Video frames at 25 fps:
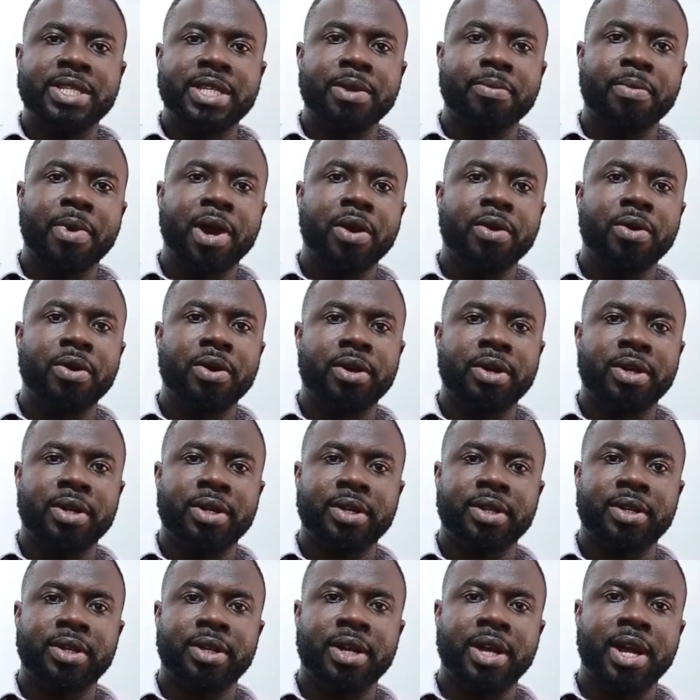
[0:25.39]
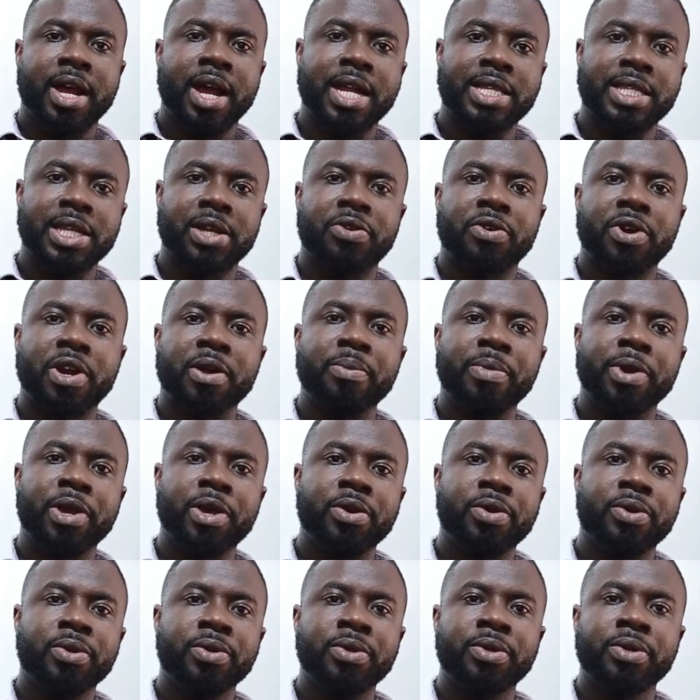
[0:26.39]
Emmanuel Atakorah
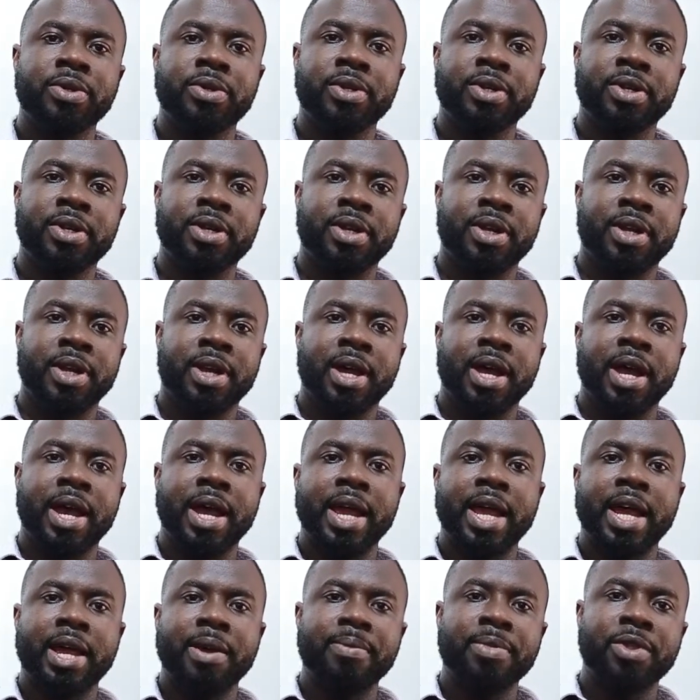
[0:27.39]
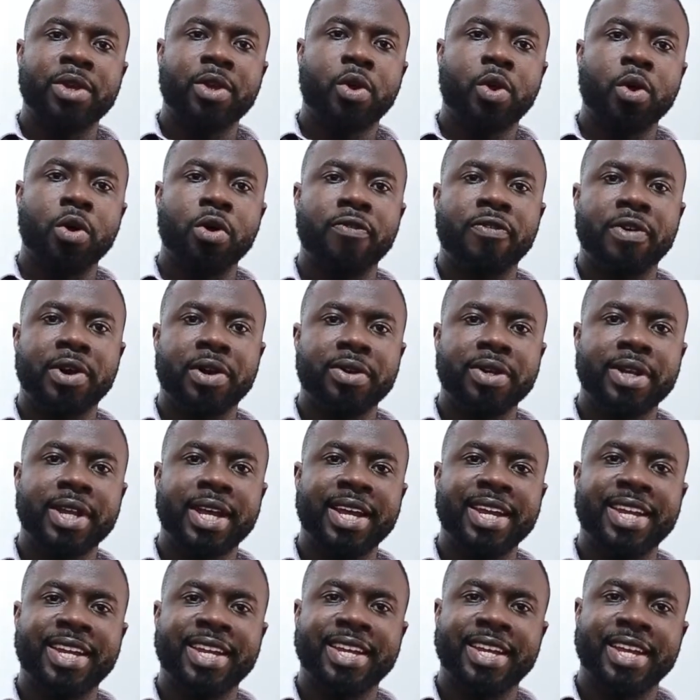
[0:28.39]
M. I am the
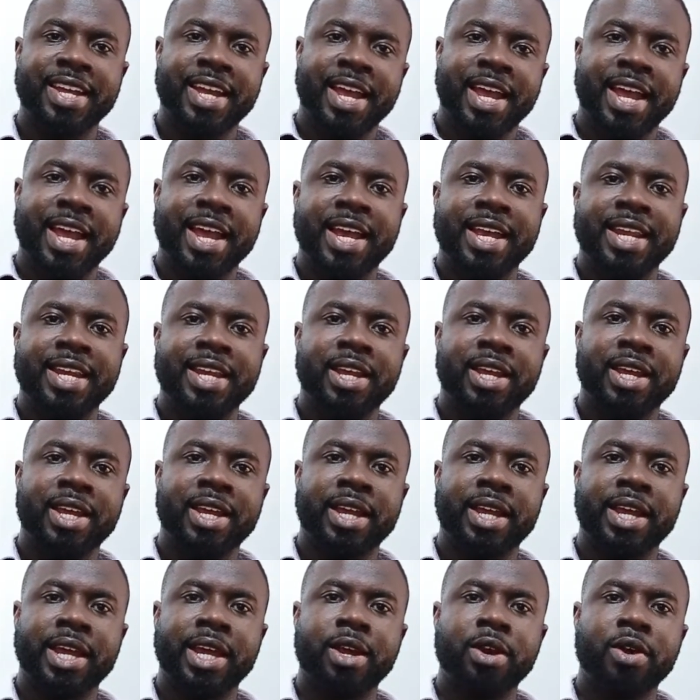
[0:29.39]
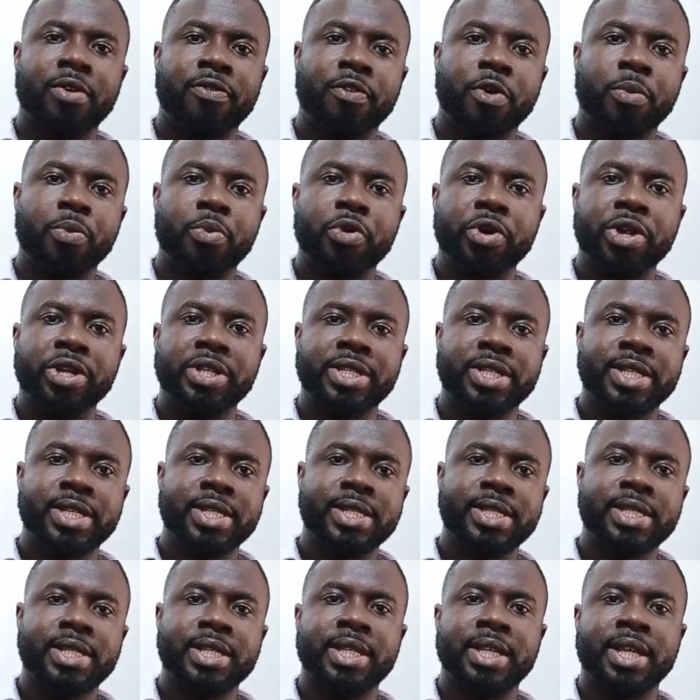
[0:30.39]
co-founder and the head of
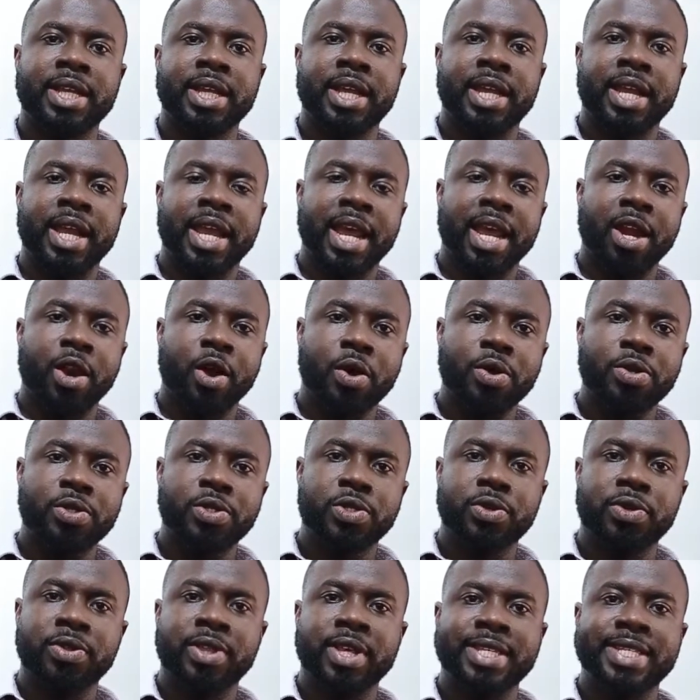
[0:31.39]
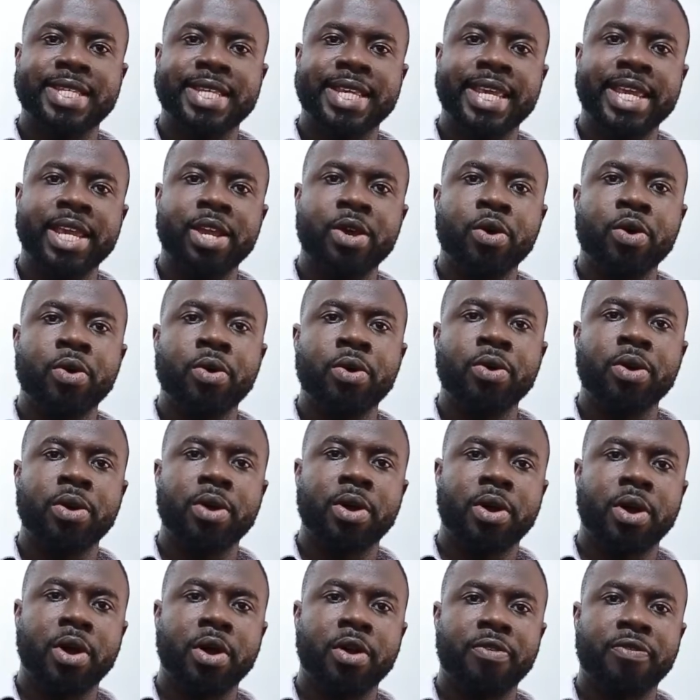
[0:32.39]
operations and also the CEO
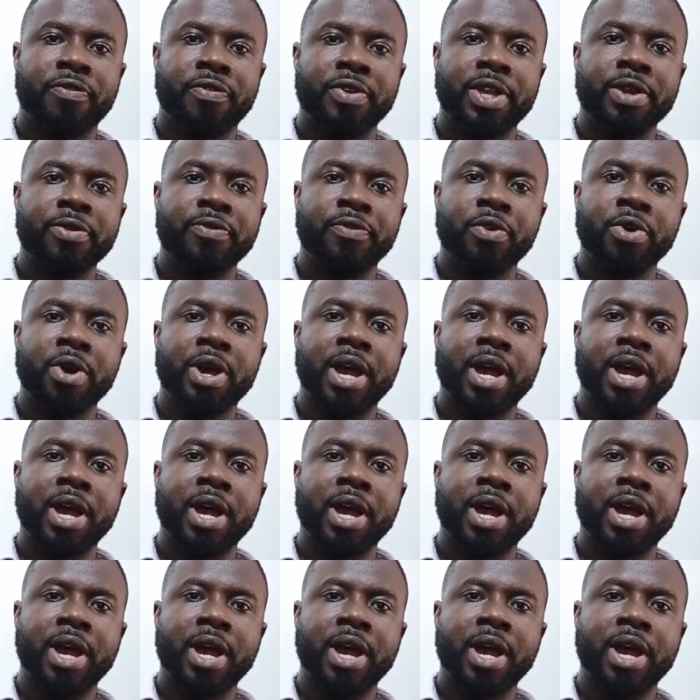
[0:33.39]
of IFOK